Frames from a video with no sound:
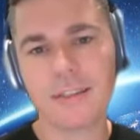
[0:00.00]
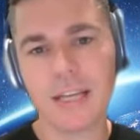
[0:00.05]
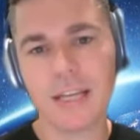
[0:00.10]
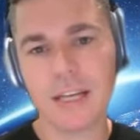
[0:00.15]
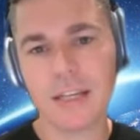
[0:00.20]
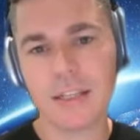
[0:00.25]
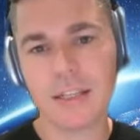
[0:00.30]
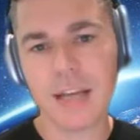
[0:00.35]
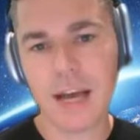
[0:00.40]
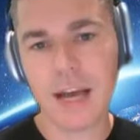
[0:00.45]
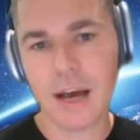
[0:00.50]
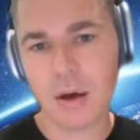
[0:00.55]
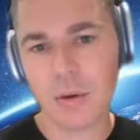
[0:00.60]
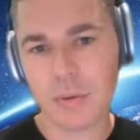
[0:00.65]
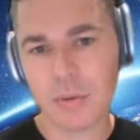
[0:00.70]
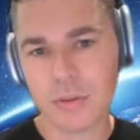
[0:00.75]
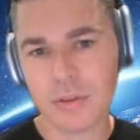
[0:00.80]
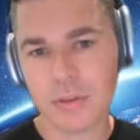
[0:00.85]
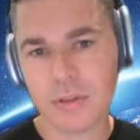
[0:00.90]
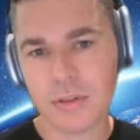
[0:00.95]
data
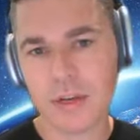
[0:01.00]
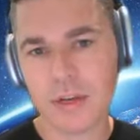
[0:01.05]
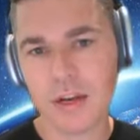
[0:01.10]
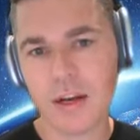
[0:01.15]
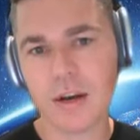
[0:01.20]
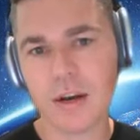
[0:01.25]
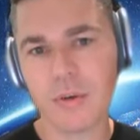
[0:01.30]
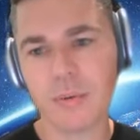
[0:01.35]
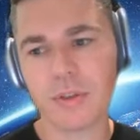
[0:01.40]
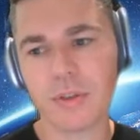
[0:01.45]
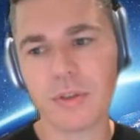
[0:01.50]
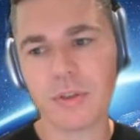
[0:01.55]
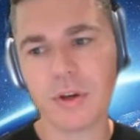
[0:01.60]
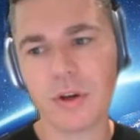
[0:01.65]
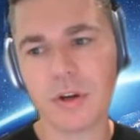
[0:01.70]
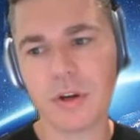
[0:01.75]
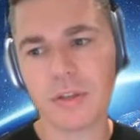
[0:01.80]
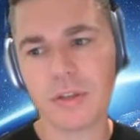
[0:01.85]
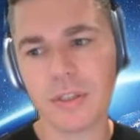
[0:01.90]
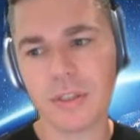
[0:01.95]
DAOs, uh, which
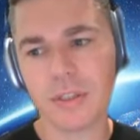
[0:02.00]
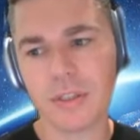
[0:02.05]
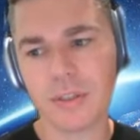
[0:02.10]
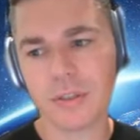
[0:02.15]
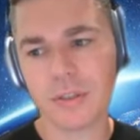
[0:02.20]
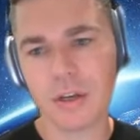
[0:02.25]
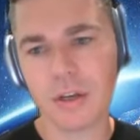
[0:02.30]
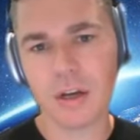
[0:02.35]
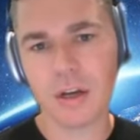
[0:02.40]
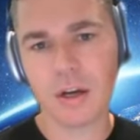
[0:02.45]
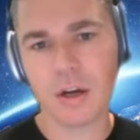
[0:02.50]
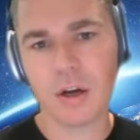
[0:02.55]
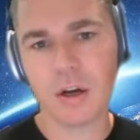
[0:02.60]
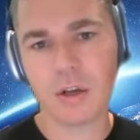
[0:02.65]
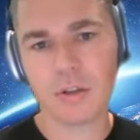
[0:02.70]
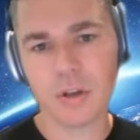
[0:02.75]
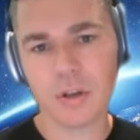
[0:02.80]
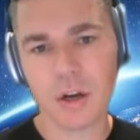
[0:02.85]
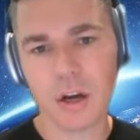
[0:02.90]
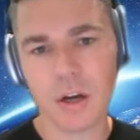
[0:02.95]
are these uh,
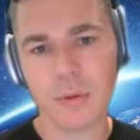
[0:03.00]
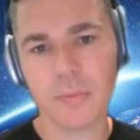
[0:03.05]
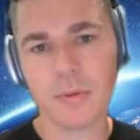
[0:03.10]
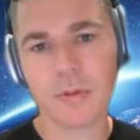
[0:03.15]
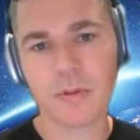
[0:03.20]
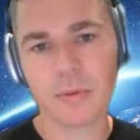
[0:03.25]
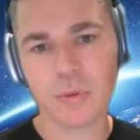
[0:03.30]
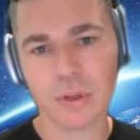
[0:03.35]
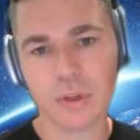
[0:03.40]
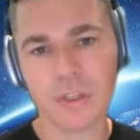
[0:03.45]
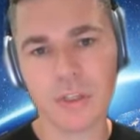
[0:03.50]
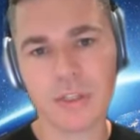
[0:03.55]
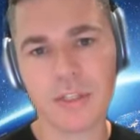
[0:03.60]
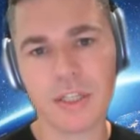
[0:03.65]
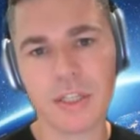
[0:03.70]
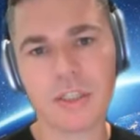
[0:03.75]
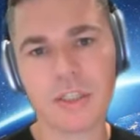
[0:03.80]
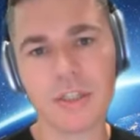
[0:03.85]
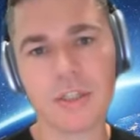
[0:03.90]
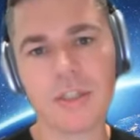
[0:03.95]
autonomous
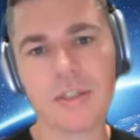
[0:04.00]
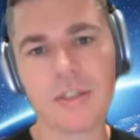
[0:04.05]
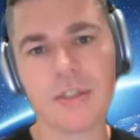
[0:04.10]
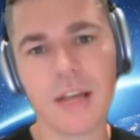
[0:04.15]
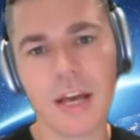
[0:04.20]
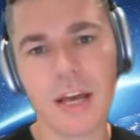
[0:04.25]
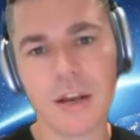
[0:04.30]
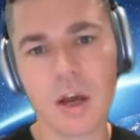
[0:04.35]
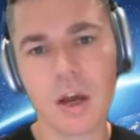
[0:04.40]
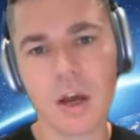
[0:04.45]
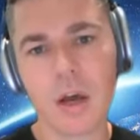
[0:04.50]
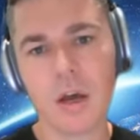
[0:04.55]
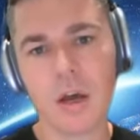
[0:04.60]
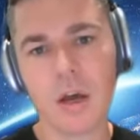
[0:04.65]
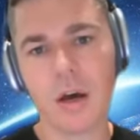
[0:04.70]
organizations that